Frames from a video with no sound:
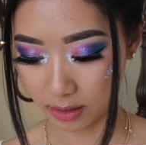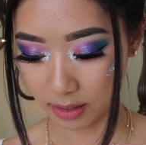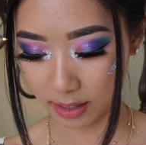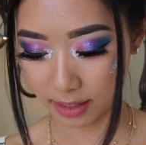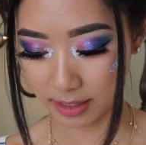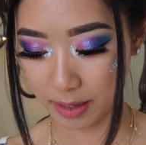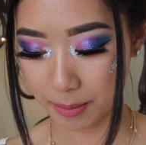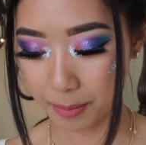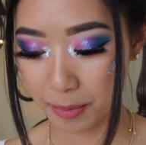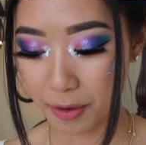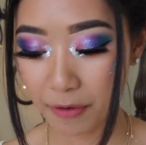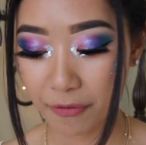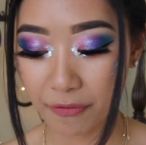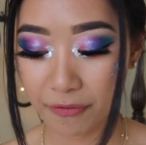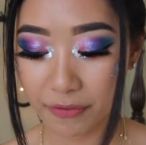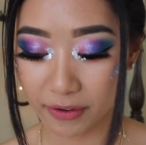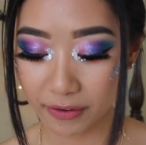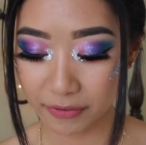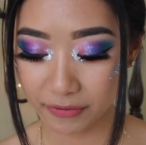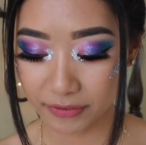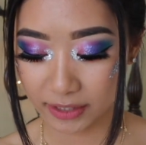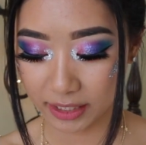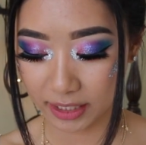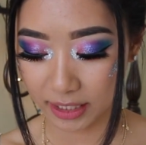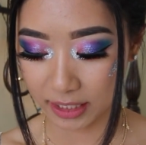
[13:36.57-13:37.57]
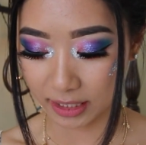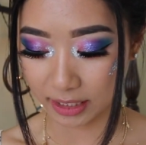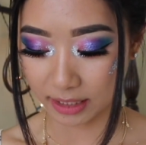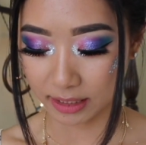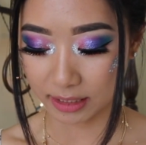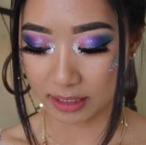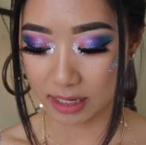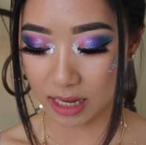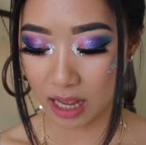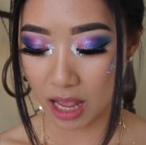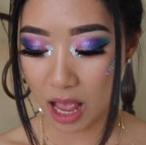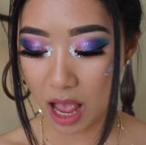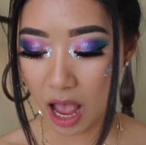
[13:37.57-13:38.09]
Okay, number
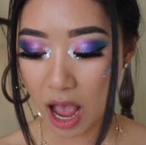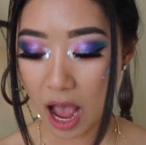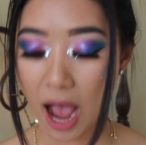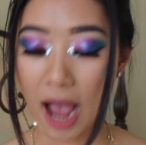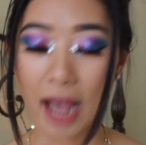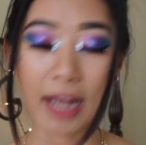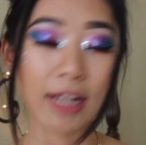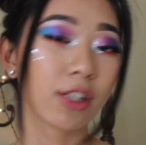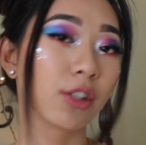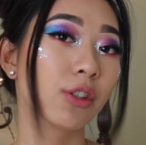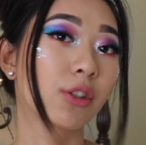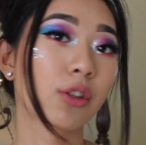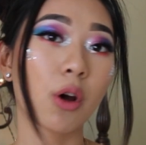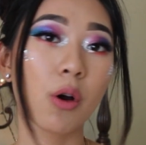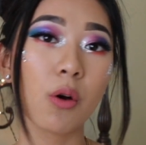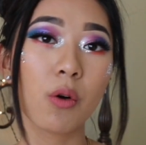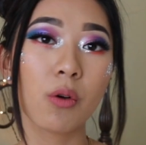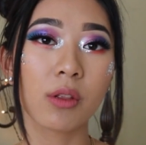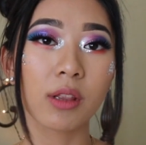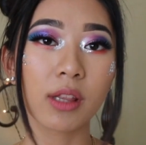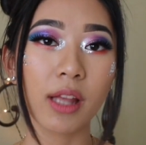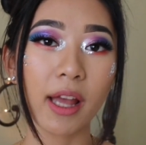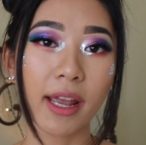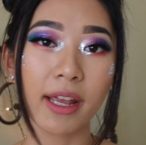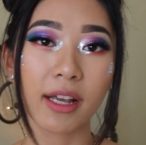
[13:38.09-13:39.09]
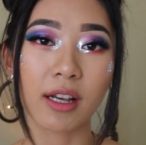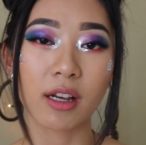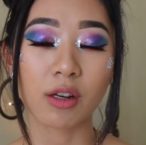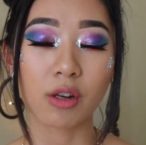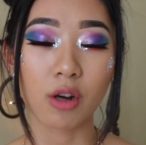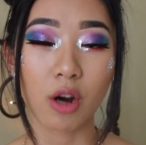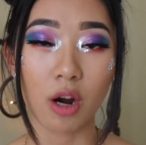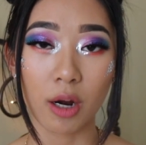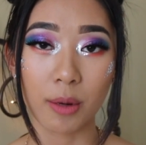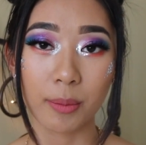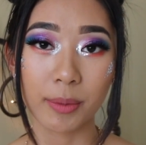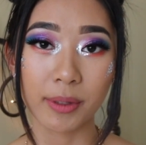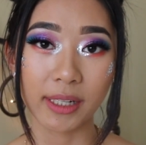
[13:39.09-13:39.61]
15, I don't like
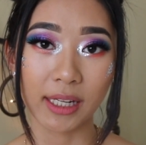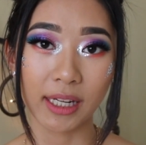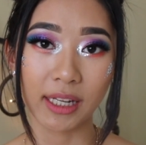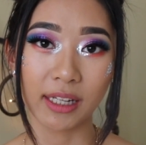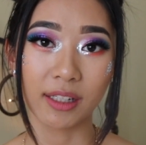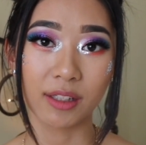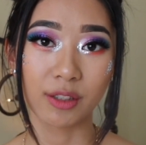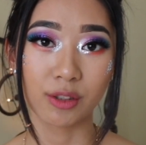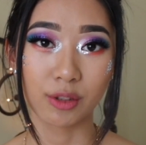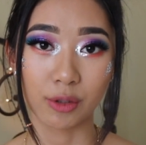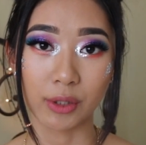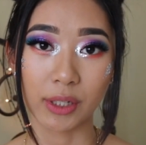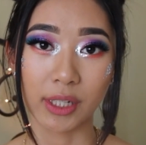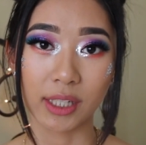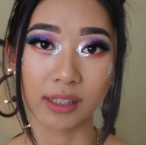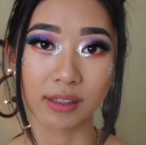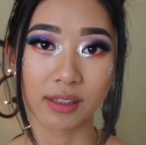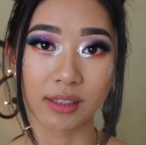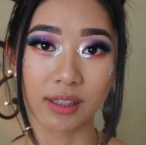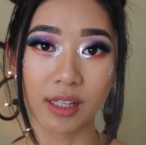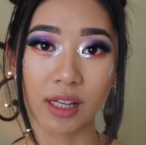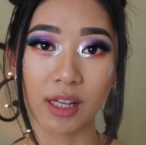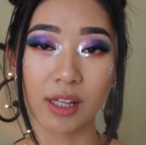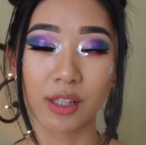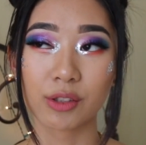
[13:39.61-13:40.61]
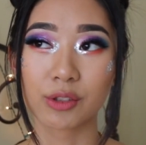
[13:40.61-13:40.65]
carbonated drinks.